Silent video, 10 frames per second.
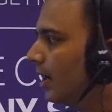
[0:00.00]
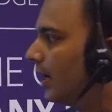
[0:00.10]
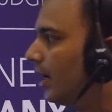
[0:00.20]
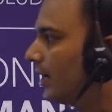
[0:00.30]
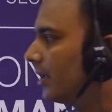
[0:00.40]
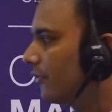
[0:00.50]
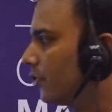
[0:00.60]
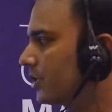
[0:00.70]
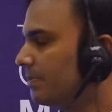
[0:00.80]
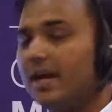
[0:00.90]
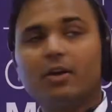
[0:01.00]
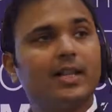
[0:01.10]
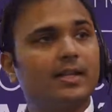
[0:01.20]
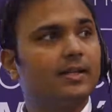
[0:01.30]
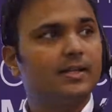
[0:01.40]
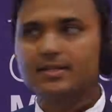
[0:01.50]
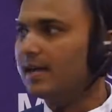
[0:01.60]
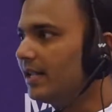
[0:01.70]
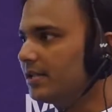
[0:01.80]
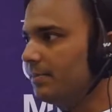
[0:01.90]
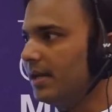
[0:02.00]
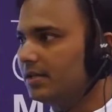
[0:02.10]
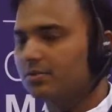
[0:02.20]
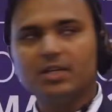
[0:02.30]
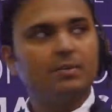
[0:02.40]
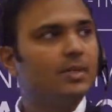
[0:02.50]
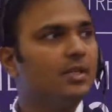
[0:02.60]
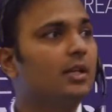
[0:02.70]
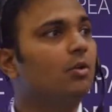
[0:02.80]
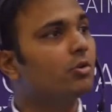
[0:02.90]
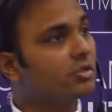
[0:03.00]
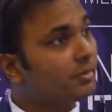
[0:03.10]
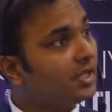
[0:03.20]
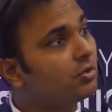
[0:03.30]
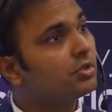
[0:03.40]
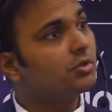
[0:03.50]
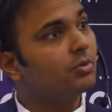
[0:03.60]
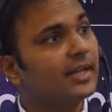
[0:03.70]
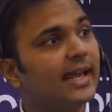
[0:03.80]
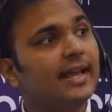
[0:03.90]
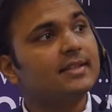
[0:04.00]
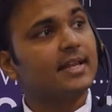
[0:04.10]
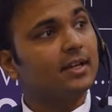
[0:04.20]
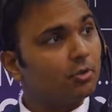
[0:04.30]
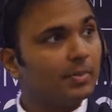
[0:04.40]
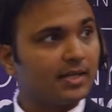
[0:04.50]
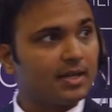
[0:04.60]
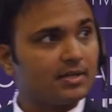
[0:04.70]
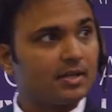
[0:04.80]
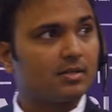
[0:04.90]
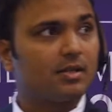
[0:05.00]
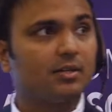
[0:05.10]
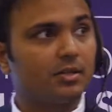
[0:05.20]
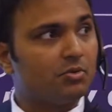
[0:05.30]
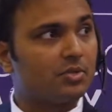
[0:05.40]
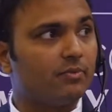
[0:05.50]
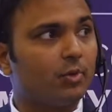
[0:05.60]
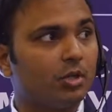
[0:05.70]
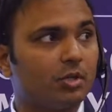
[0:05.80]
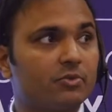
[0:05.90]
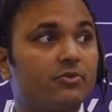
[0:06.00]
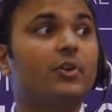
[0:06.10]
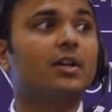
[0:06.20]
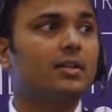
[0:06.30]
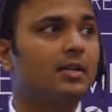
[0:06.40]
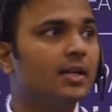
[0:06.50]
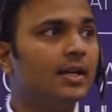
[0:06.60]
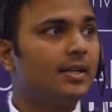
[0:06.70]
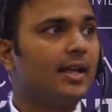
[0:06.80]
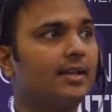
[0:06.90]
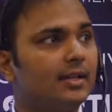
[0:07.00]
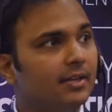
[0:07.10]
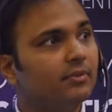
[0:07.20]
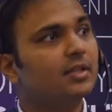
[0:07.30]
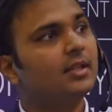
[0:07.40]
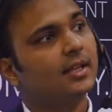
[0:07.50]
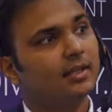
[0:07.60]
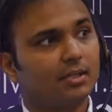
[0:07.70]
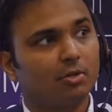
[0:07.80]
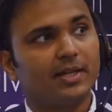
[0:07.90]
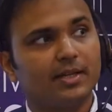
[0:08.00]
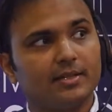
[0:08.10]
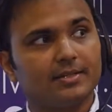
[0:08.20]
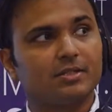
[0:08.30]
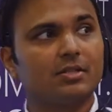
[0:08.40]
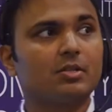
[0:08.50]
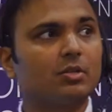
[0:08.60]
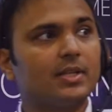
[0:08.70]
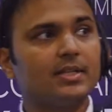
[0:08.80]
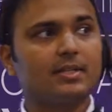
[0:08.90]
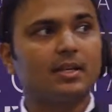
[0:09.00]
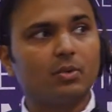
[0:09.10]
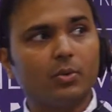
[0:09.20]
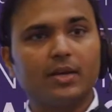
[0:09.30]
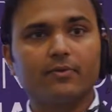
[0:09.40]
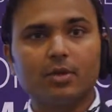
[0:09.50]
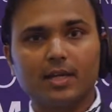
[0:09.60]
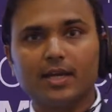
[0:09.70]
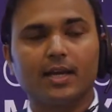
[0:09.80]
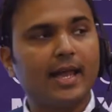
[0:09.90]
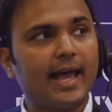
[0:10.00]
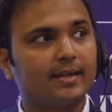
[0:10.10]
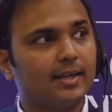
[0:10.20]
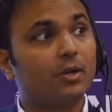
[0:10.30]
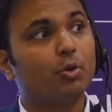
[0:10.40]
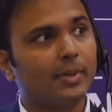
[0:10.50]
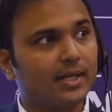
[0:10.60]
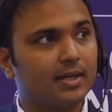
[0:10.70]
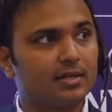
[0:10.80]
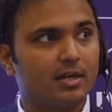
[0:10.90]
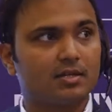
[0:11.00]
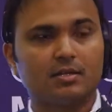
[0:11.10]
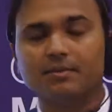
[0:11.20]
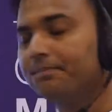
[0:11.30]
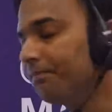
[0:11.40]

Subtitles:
Of course, bioalganics, the algae-based treatment, can also be used to enhance aerobic digestion and reduce the volumes further, and even thicken aerobic digestion. So that's another way of looking at aerobic digestion.